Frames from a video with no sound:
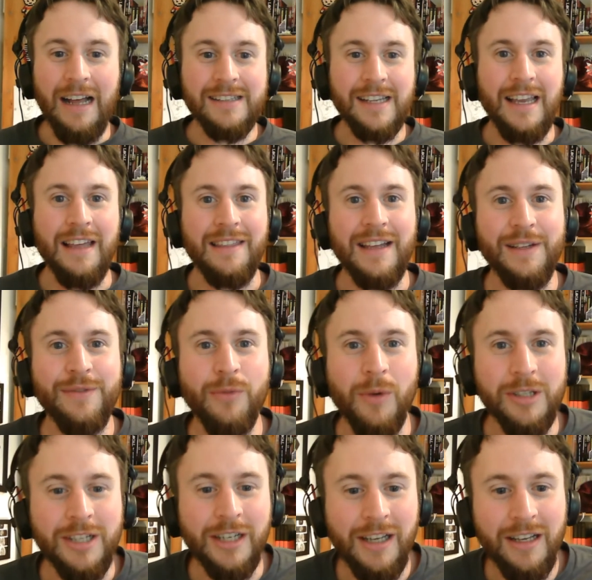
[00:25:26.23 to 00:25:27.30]
So yeah, thanks for
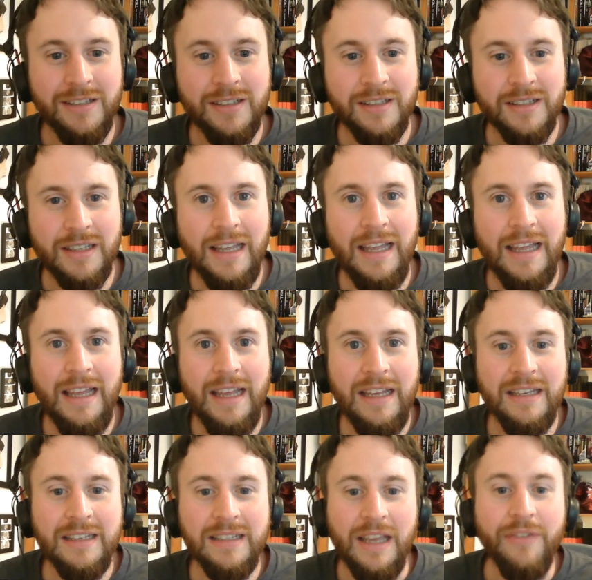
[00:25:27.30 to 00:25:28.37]
watching, guys.
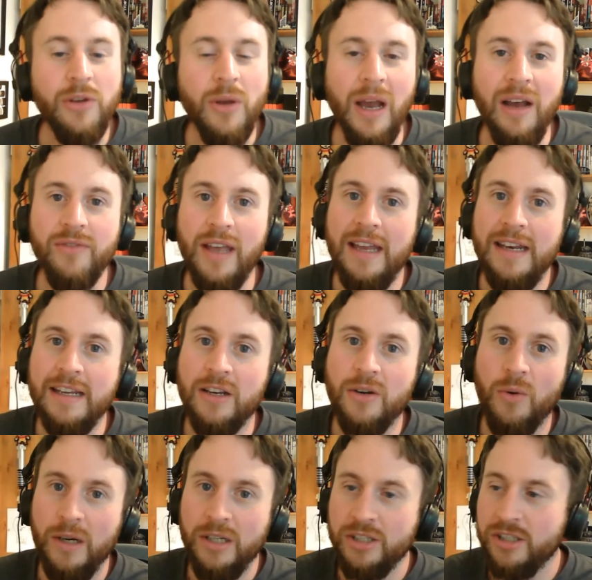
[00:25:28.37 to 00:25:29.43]
And if you have any
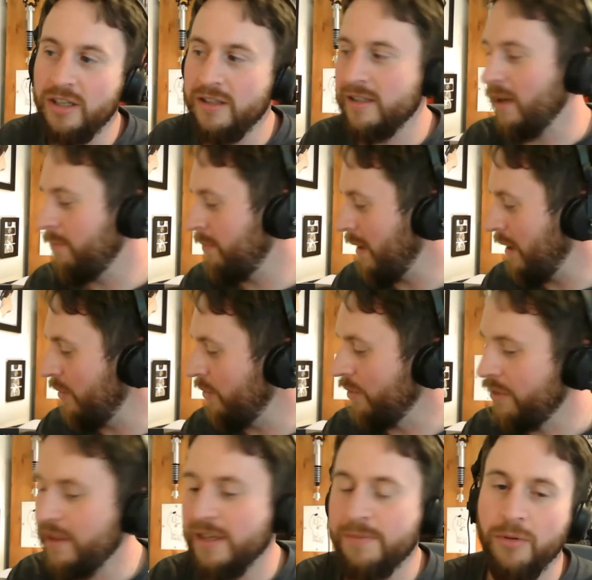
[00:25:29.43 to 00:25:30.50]
questions about
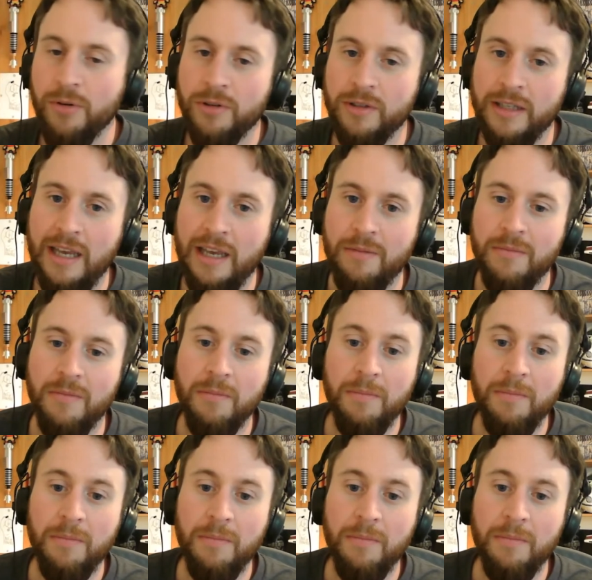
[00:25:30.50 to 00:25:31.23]
this board game,